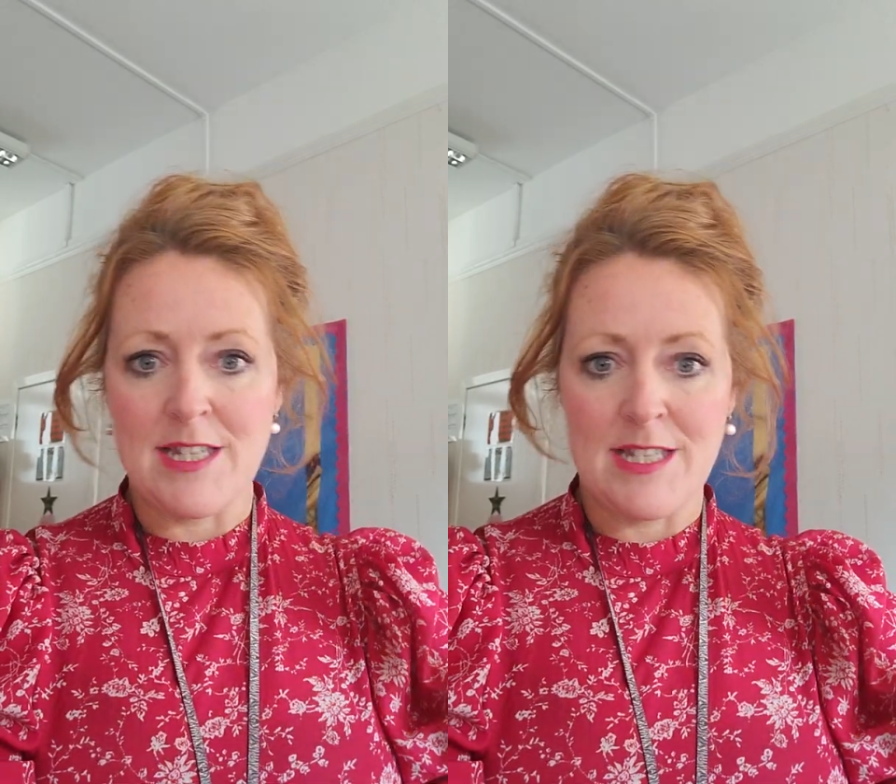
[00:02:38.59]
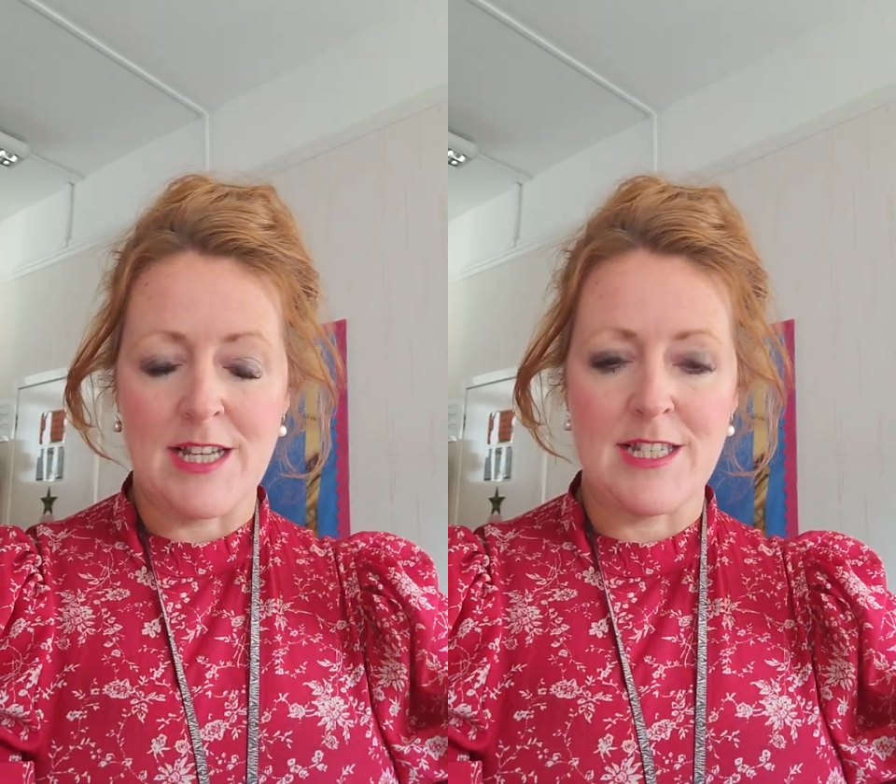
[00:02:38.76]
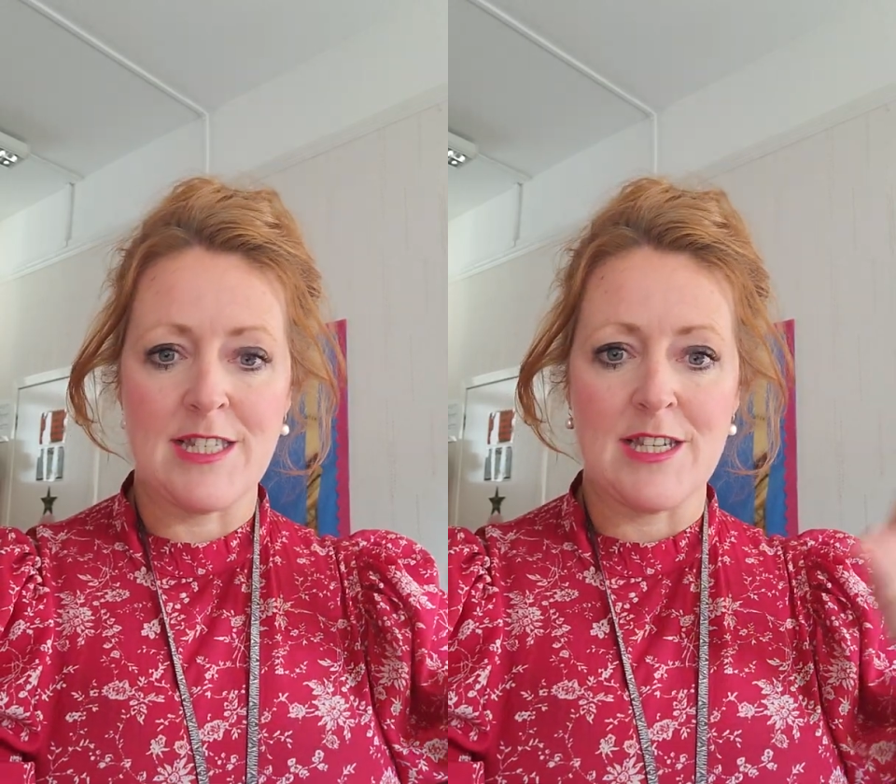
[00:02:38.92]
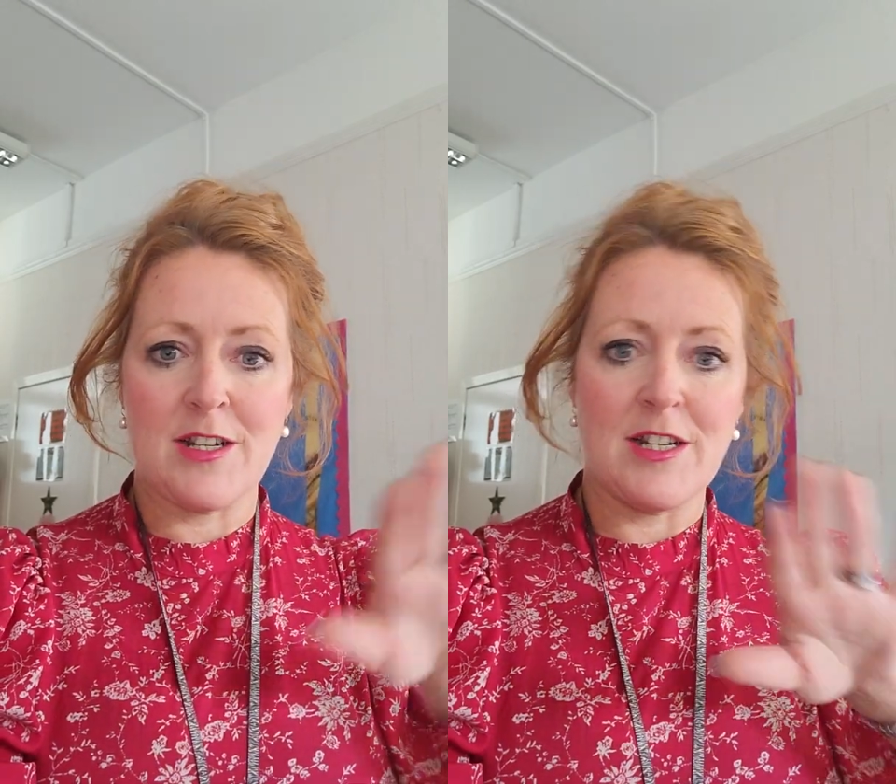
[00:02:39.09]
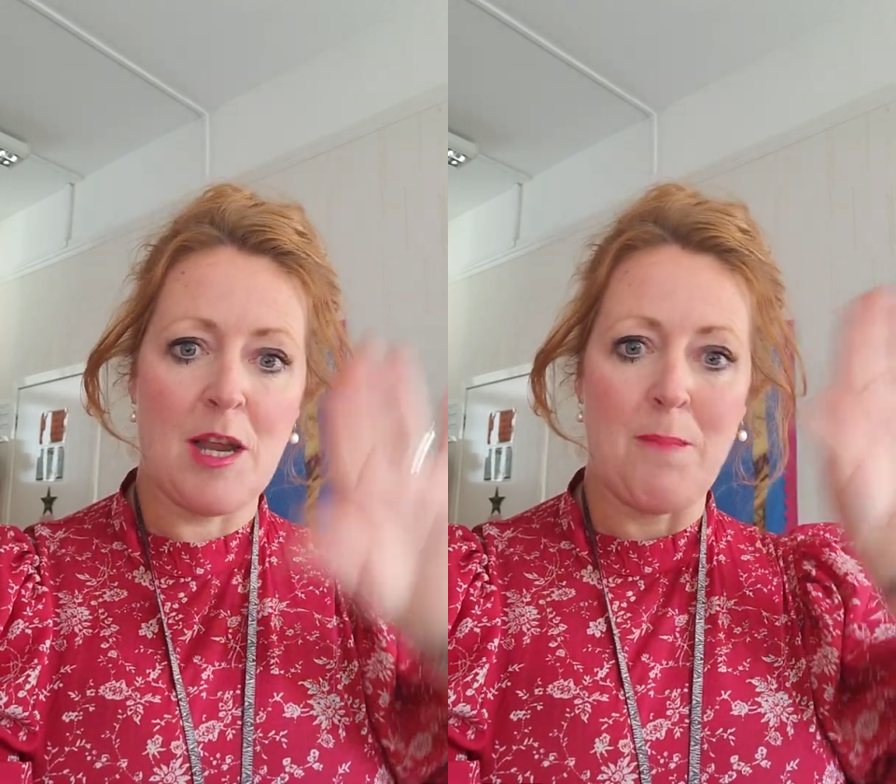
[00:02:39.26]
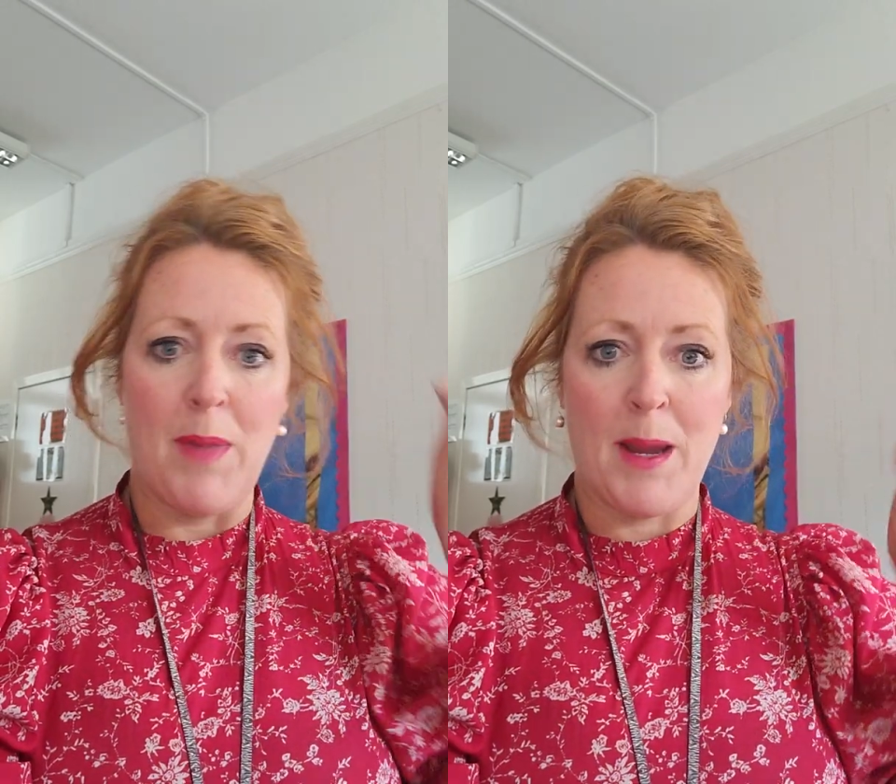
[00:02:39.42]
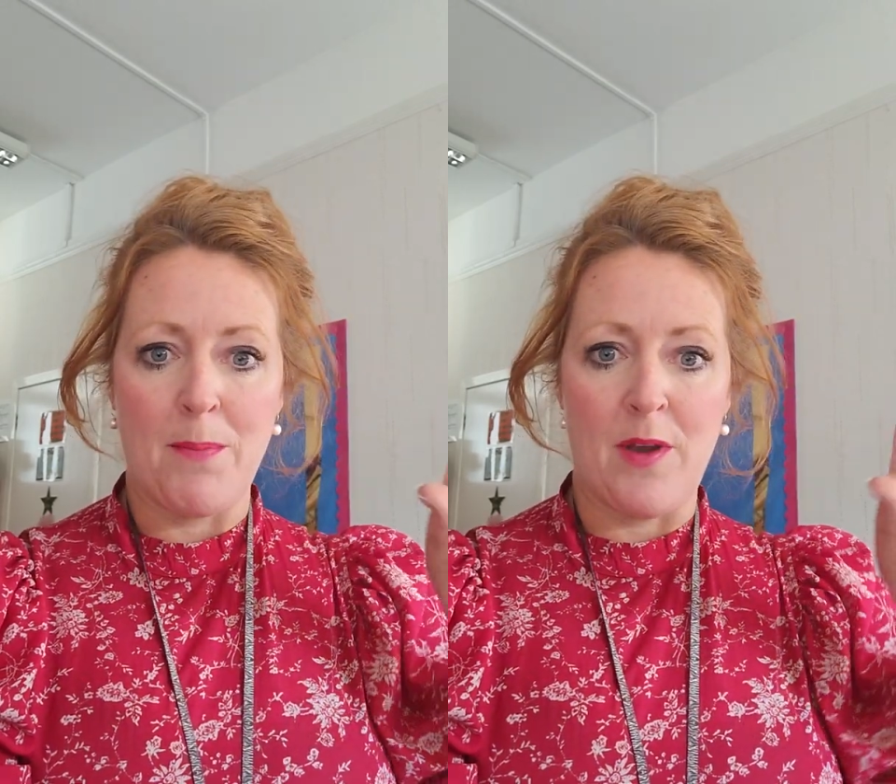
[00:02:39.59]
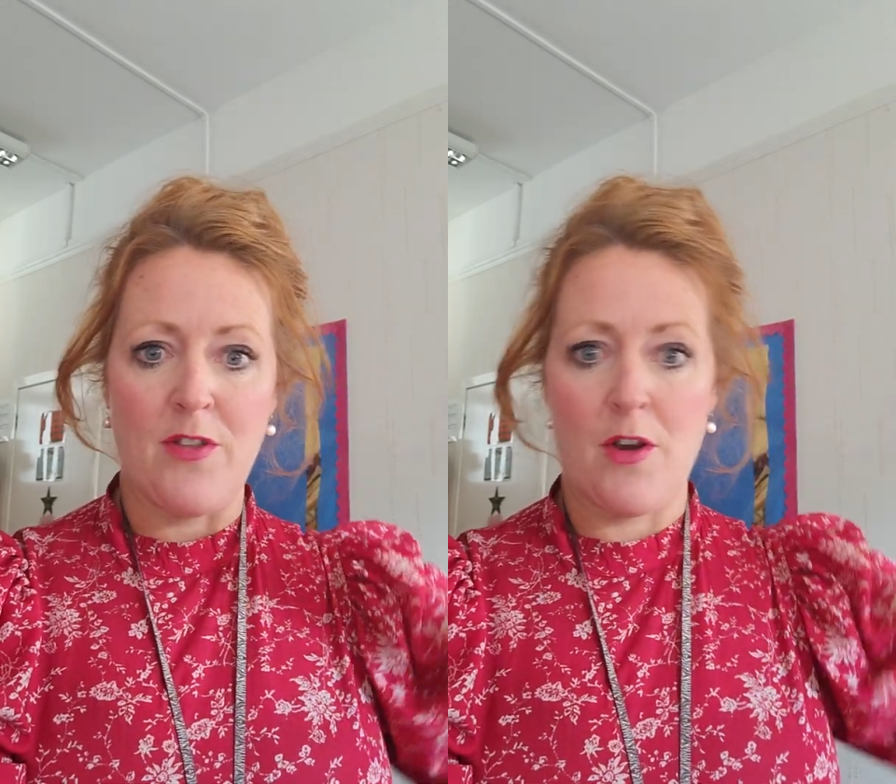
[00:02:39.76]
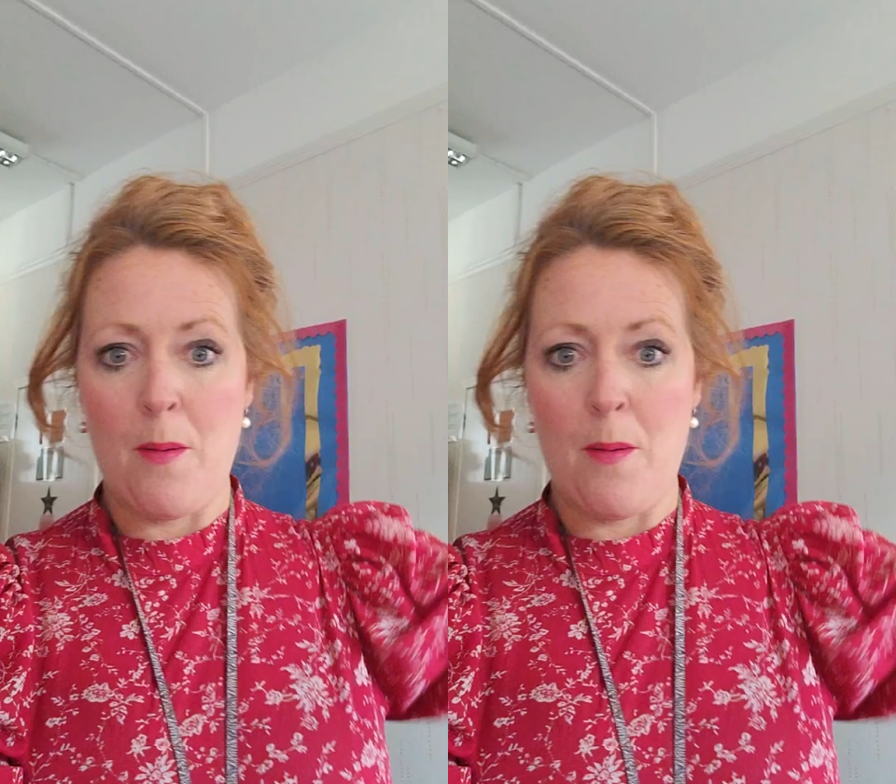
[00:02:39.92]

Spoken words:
sister and big brother